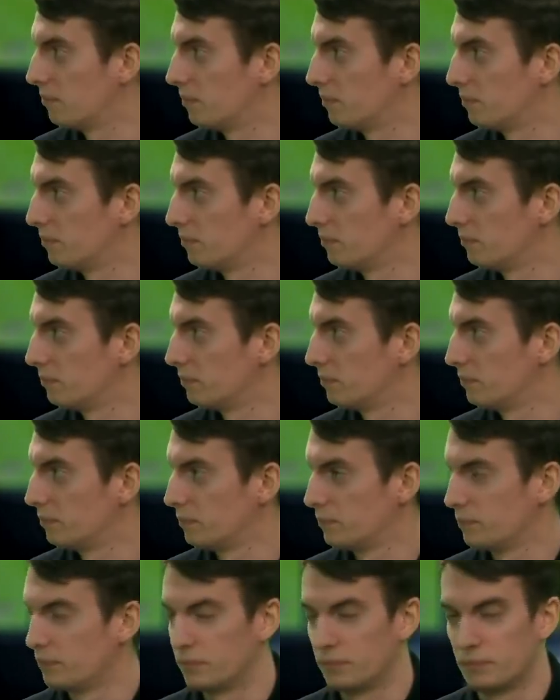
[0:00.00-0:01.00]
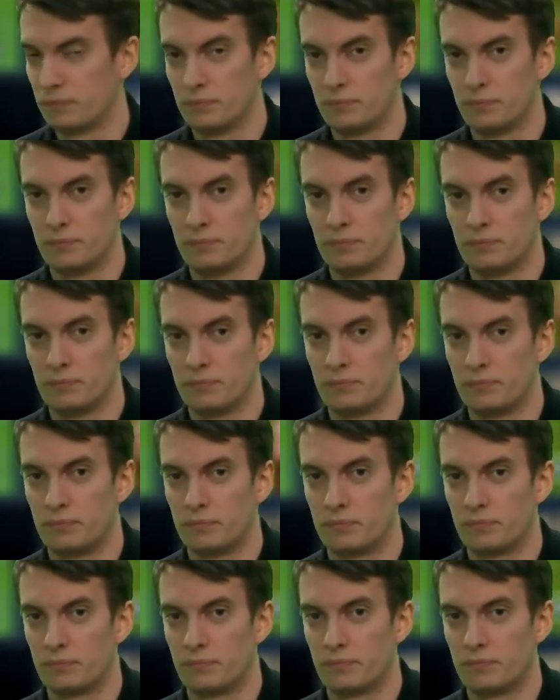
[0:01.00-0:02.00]

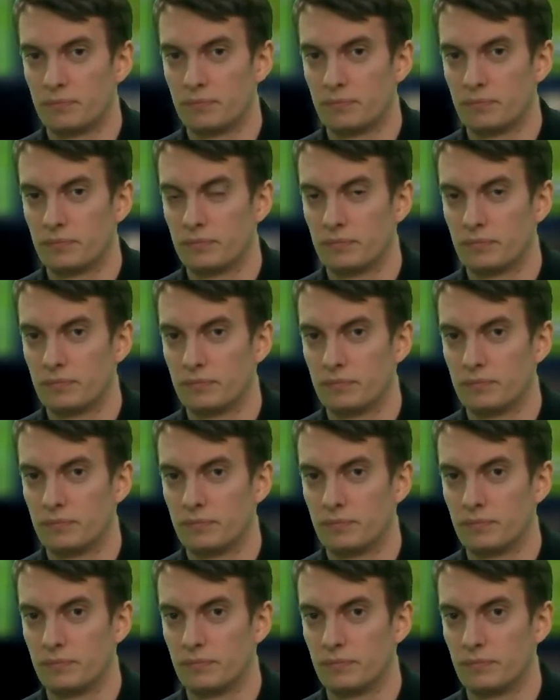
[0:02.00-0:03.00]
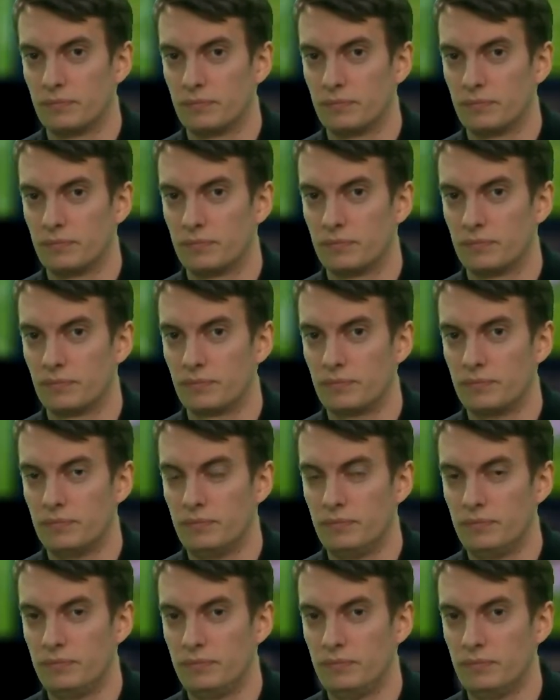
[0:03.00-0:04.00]

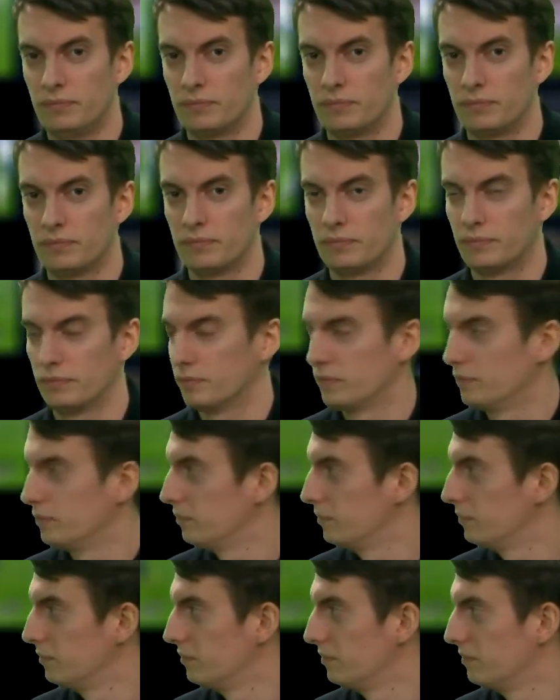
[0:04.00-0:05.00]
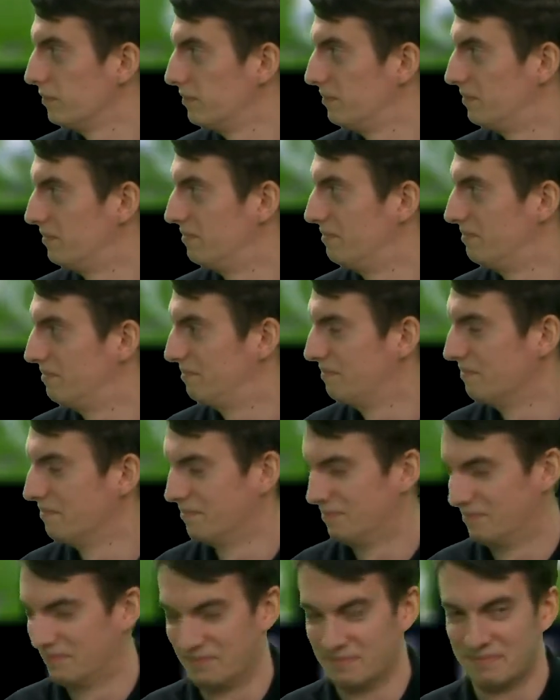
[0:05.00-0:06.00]

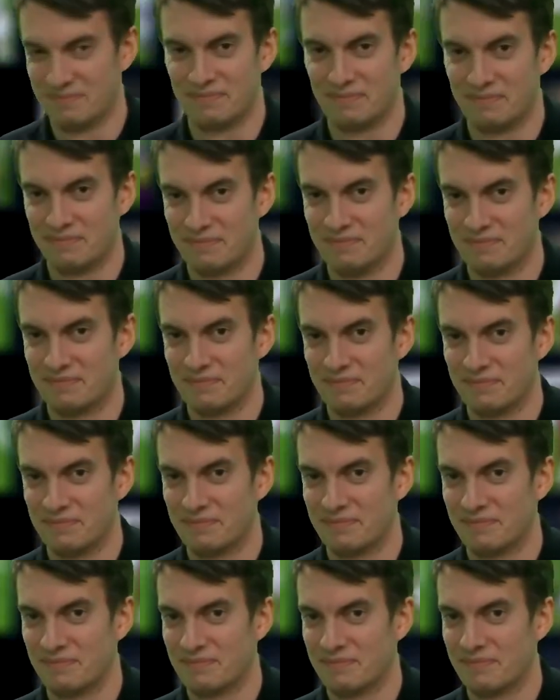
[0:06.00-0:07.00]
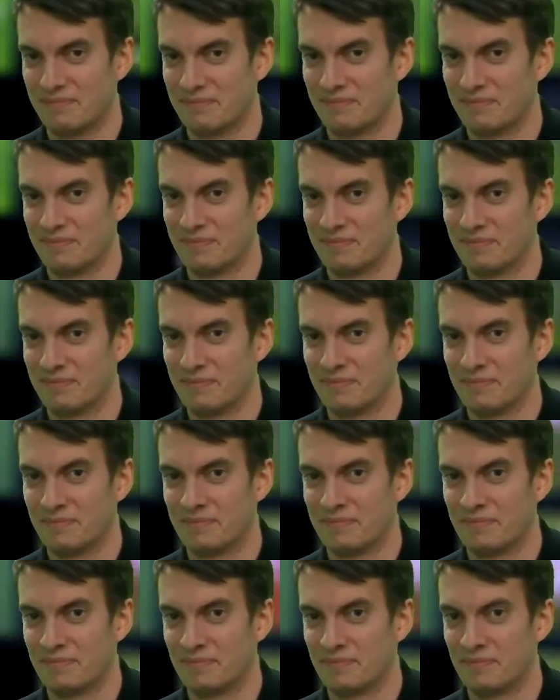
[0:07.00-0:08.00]
This person isn't speaking.